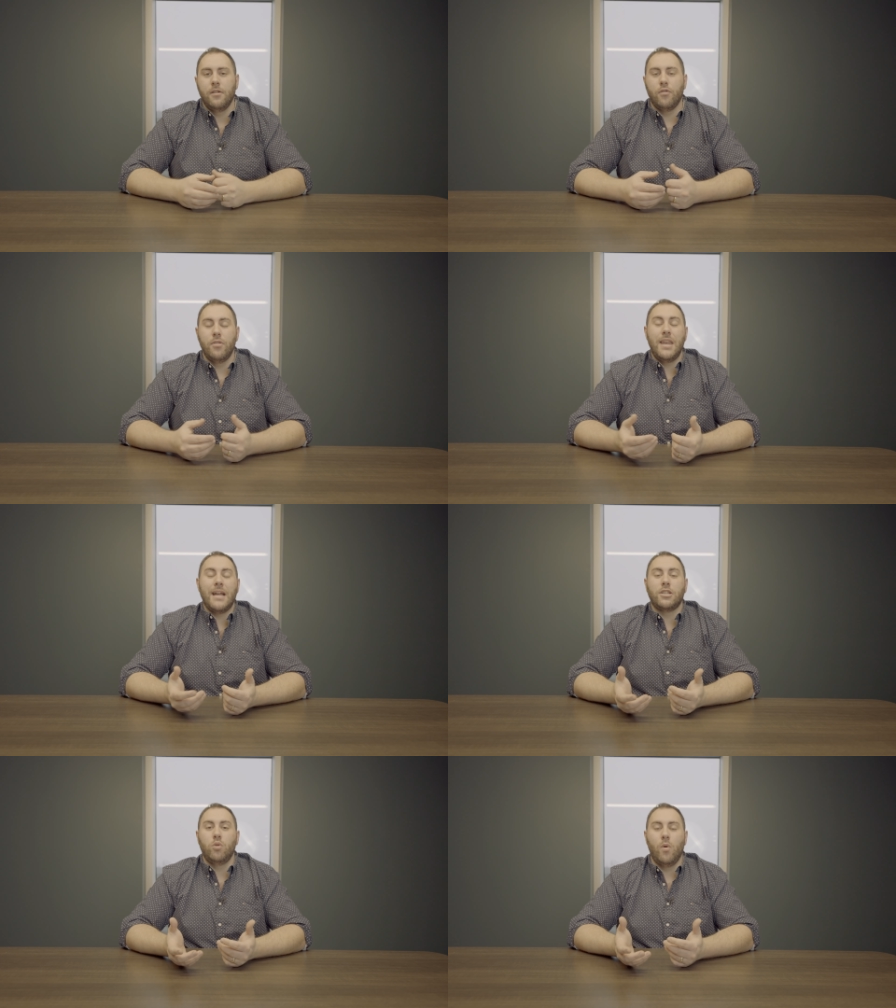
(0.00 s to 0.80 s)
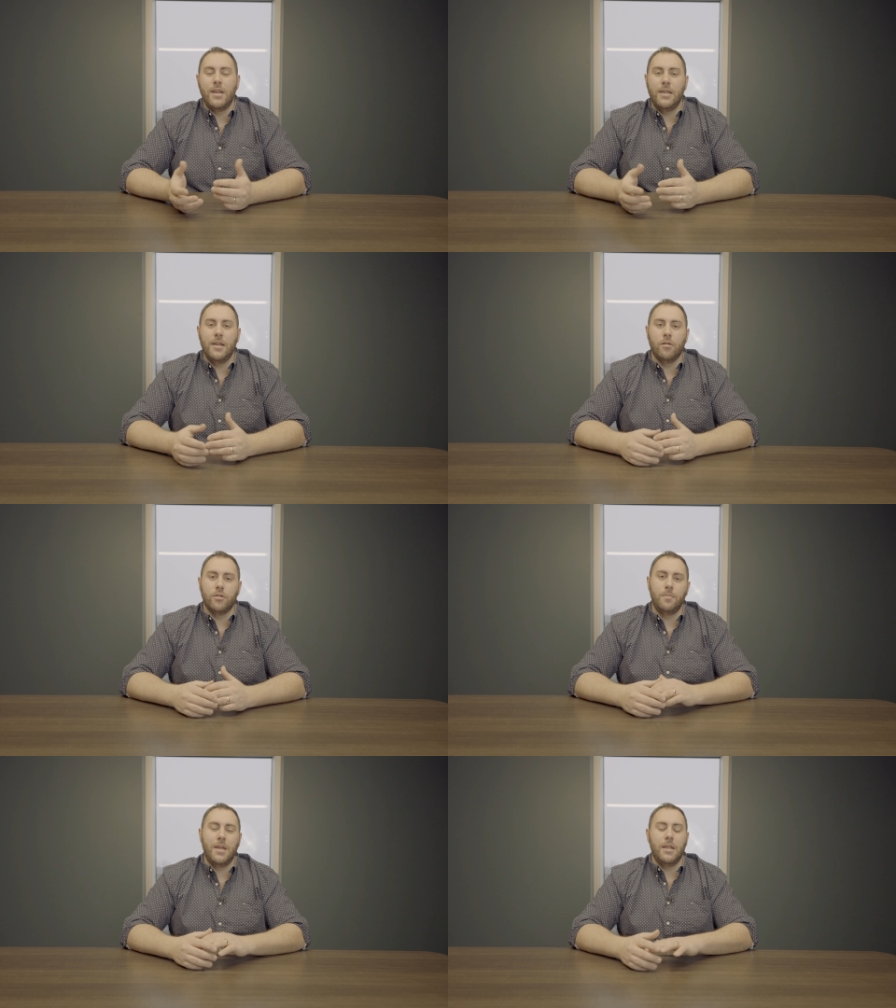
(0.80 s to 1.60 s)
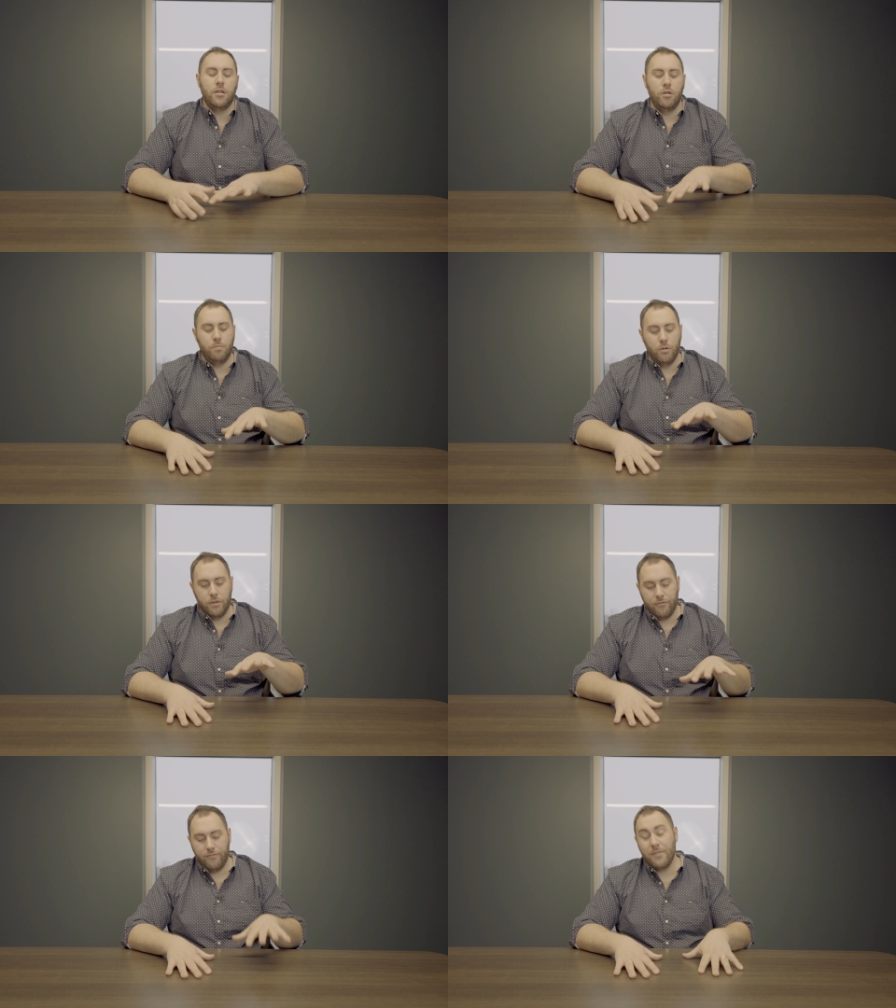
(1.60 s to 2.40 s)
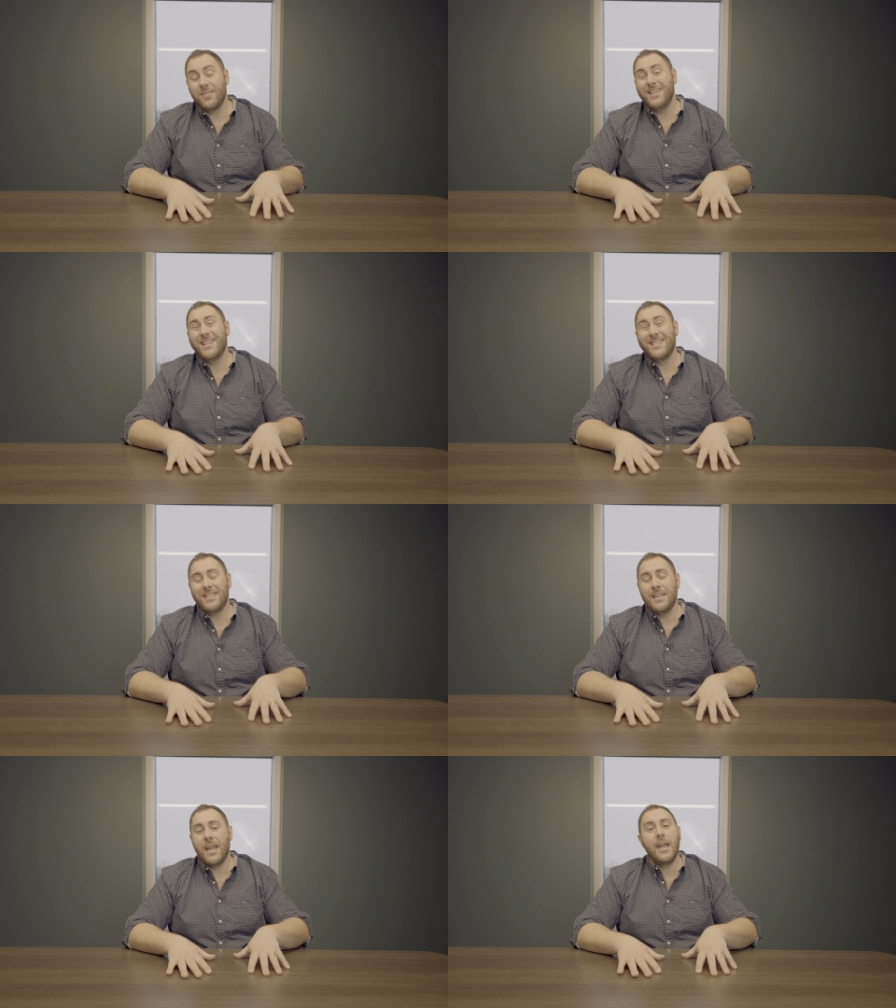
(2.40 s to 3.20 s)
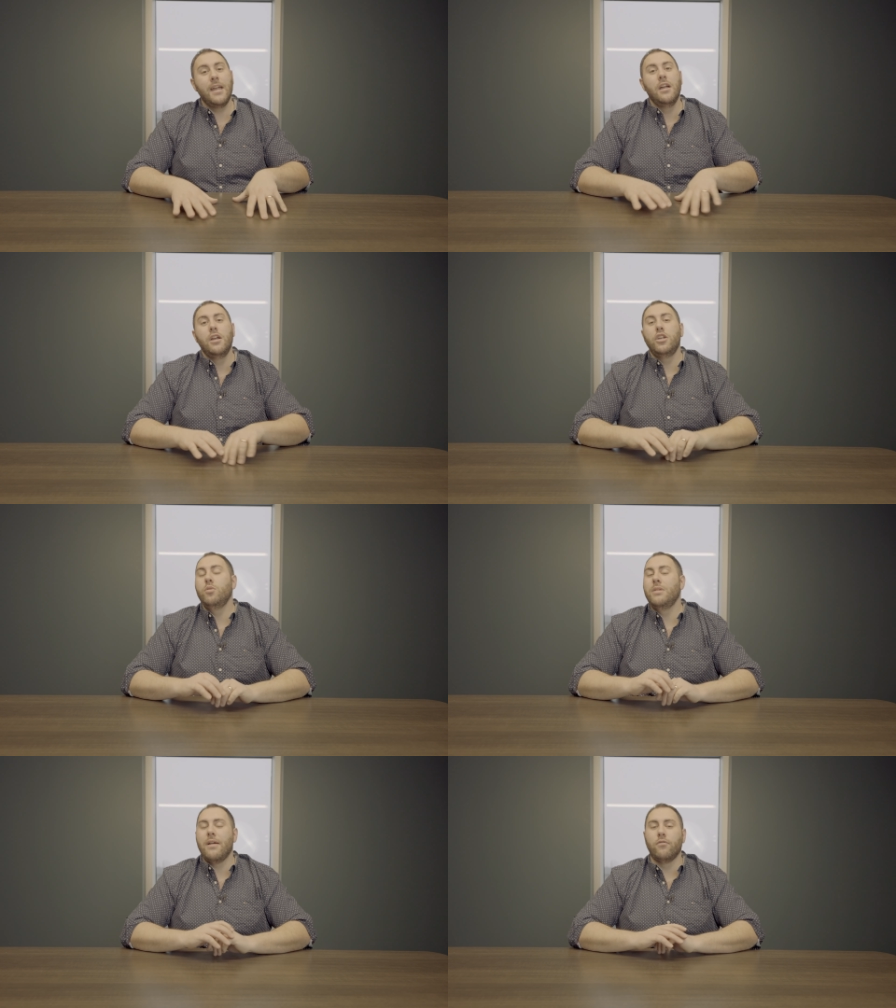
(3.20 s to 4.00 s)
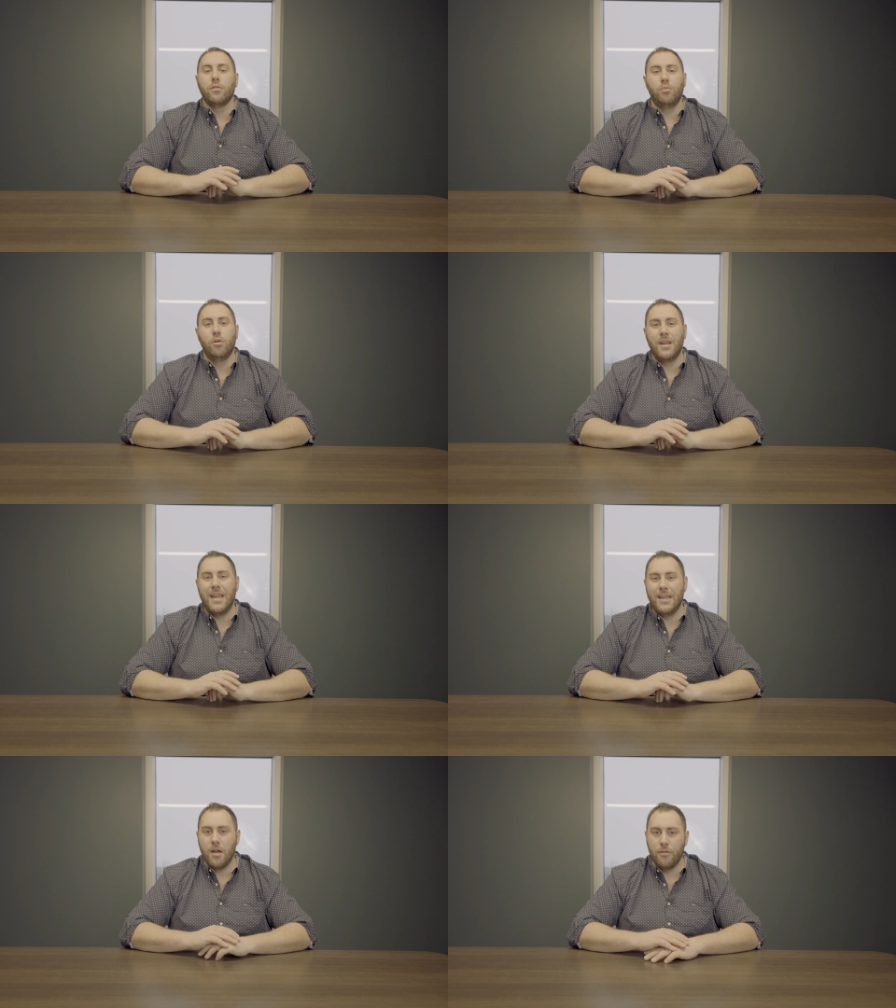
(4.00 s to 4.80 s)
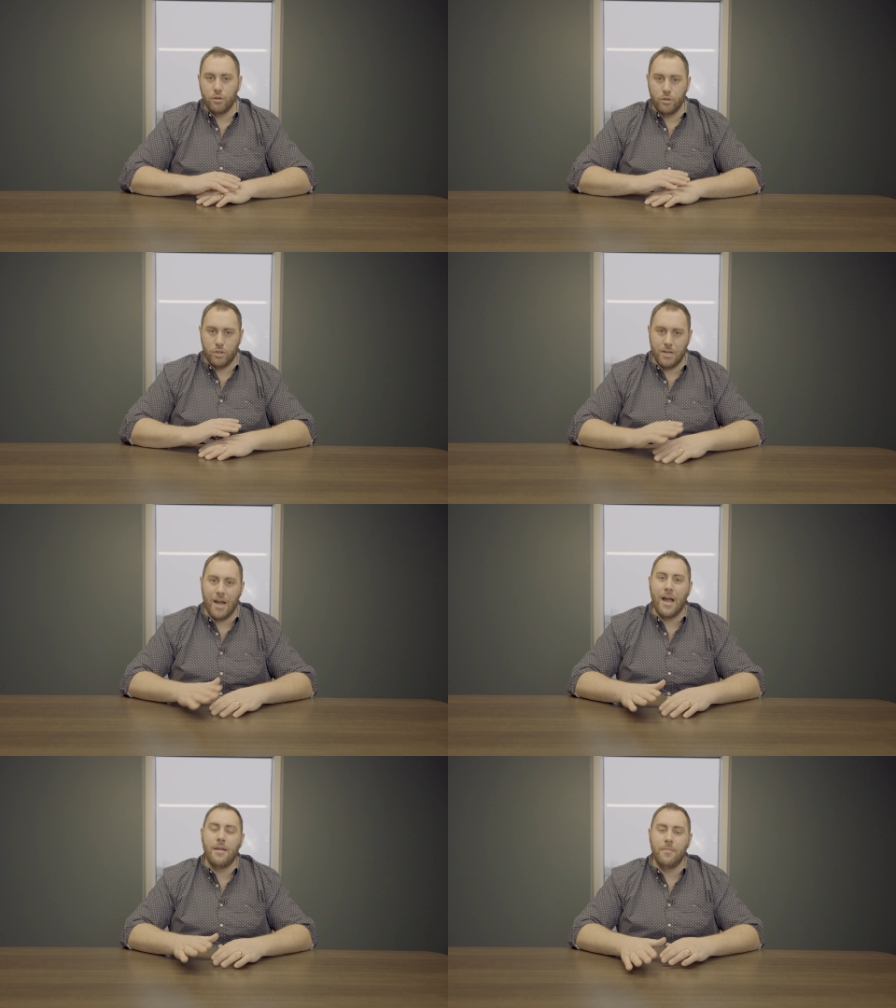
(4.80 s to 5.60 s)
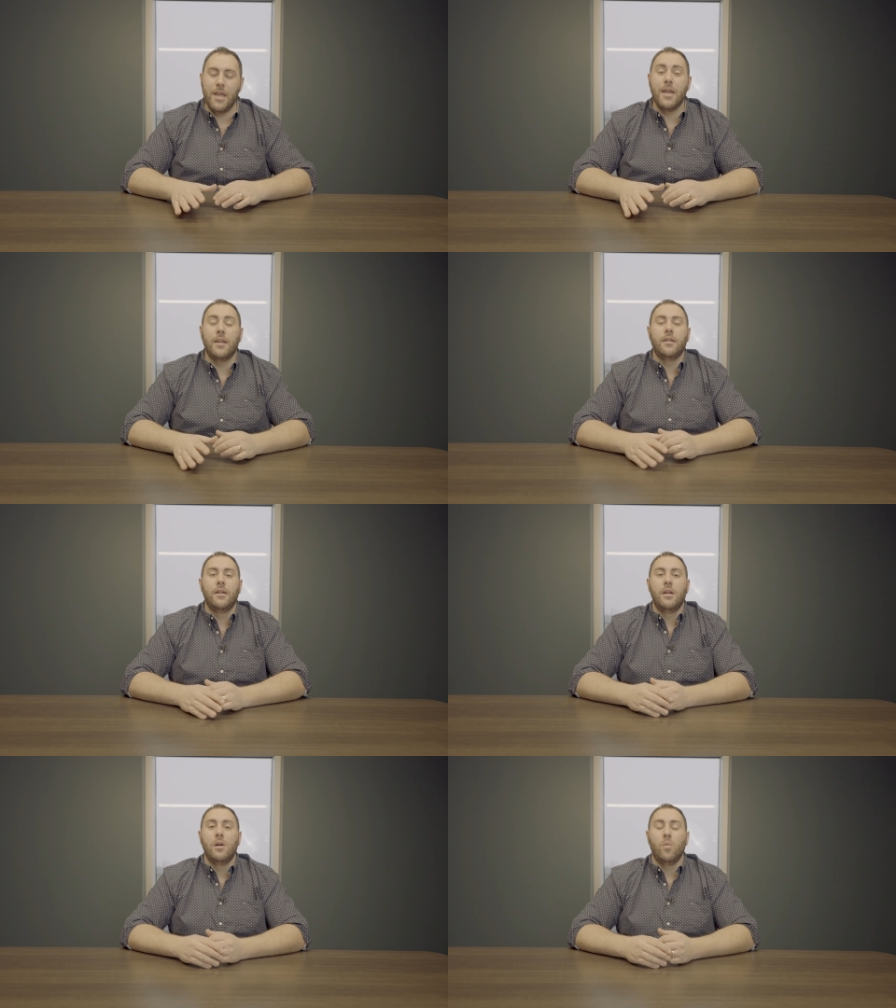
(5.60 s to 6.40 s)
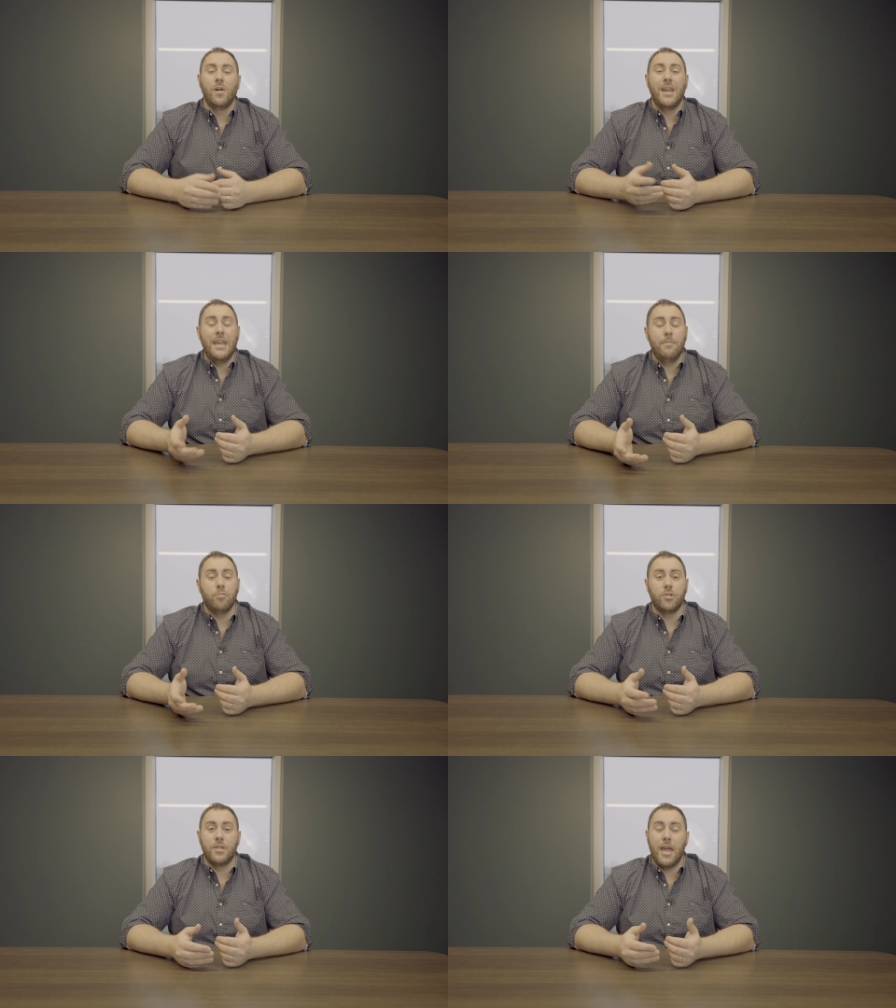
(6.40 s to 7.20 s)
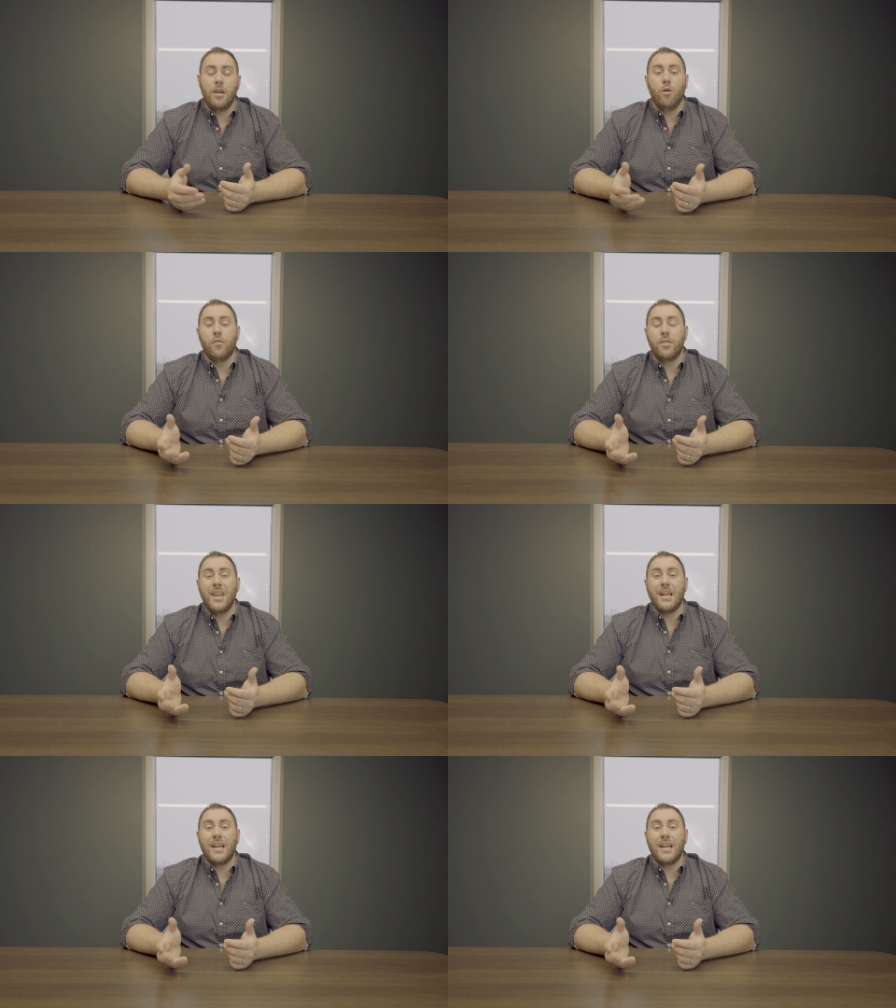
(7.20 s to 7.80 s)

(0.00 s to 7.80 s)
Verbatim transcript: for the next 20 years, meaning you put the 50 in today, you never put another dime in. Well, 8% over the